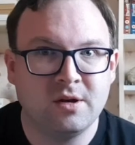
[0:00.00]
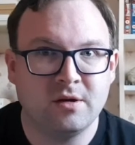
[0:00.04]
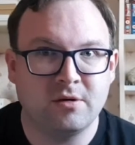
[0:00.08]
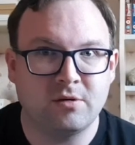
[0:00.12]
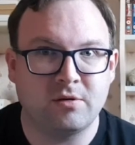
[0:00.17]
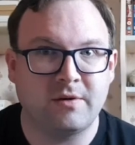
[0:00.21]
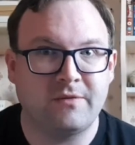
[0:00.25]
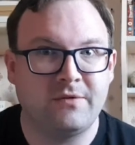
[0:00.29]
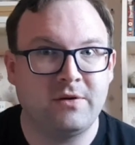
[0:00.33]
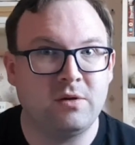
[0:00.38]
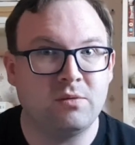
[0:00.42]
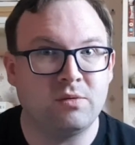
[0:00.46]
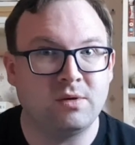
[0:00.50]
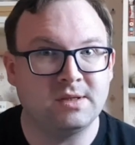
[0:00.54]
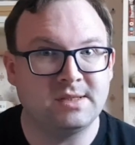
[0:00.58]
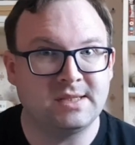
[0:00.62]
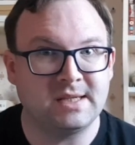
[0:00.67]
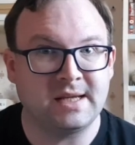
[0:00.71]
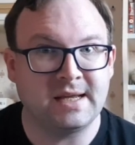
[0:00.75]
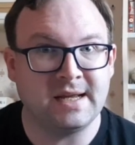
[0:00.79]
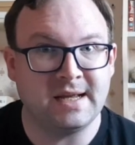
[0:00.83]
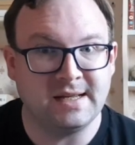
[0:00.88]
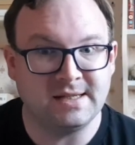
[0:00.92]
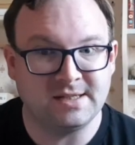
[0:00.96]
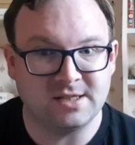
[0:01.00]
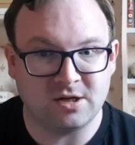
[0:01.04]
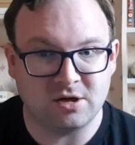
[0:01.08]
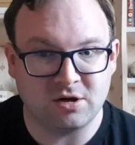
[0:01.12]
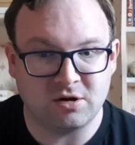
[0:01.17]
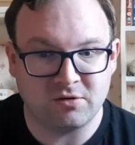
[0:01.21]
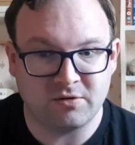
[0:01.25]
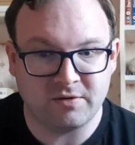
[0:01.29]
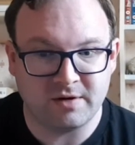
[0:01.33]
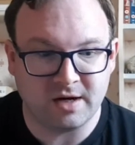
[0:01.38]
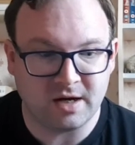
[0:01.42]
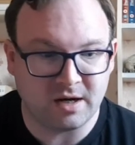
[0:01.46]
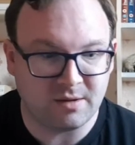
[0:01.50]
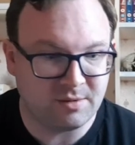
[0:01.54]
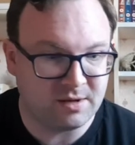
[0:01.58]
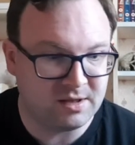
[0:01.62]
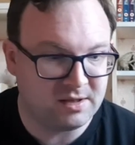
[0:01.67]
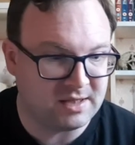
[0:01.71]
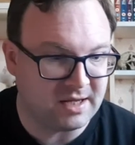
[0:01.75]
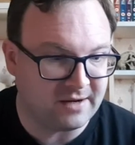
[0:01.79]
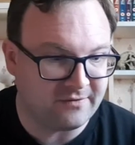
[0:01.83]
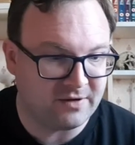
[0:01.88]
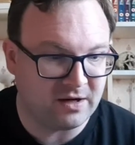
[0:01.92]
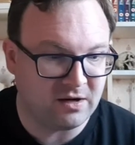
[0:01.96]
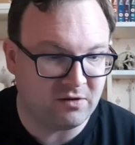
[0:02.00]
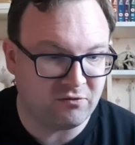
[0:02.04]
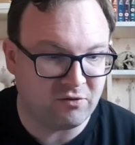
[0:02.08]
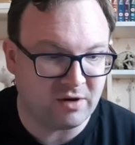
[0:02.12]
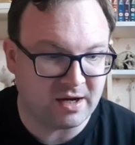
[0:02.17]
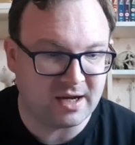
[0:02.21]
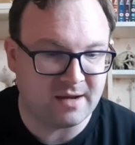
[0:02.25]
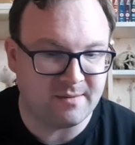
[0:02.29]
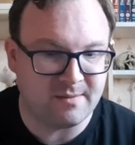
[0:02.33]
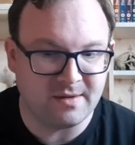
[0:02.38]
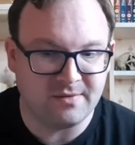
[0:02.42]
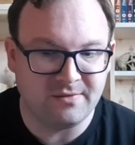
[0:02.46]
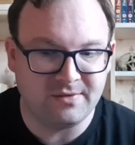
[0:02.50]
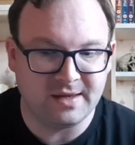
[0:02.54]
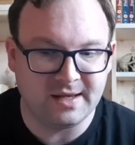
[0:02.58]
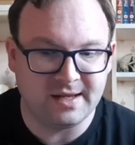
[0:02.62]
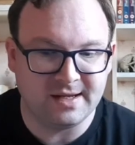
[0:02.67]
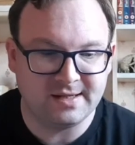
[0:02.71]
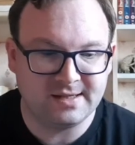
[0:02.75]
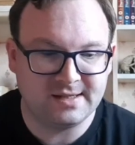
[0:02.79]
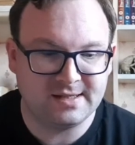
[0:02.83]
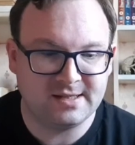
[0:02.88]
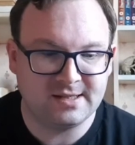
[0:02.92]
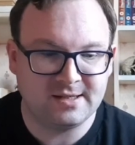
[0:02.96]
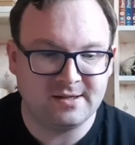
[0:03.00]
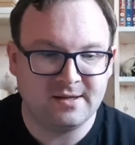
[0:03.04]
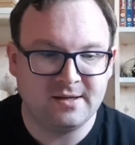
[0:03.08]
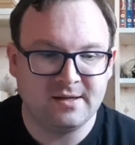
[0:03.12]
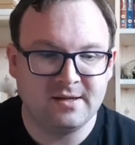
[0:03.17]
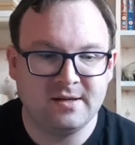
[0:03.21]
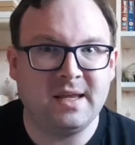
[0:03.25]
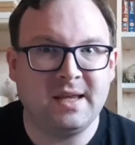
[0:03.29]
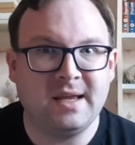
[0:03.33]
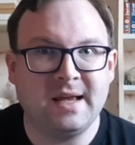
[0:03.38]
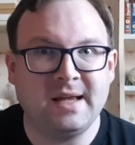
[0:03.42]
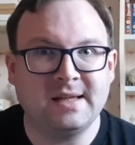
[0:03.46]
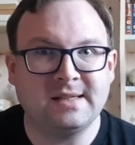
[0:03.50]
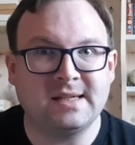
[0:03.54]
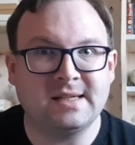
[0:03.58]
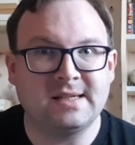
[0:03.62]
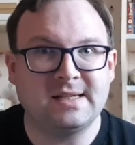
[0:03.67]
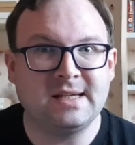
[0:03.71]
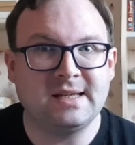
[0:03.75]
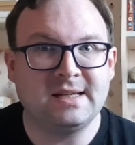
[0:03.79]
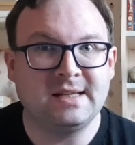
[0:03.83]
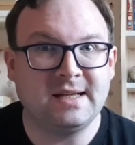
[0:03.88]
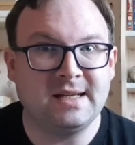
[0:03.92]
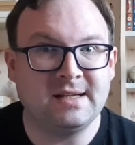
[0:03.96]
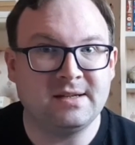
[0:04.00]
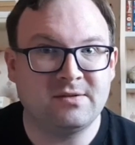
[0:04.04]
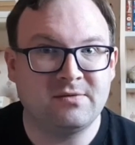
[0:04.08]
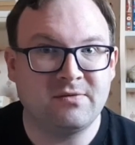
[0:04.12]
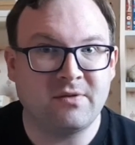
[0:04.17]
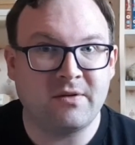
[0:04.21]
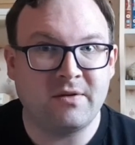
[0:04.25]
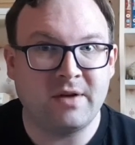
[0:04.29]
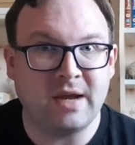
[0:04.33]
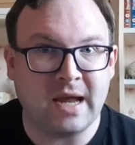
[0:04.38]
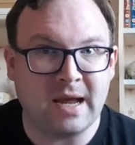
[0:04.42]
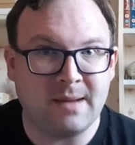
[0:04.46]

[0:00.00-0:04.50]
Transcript: Or if you want to get into horror, I would definitely recommend this. As I said, it's very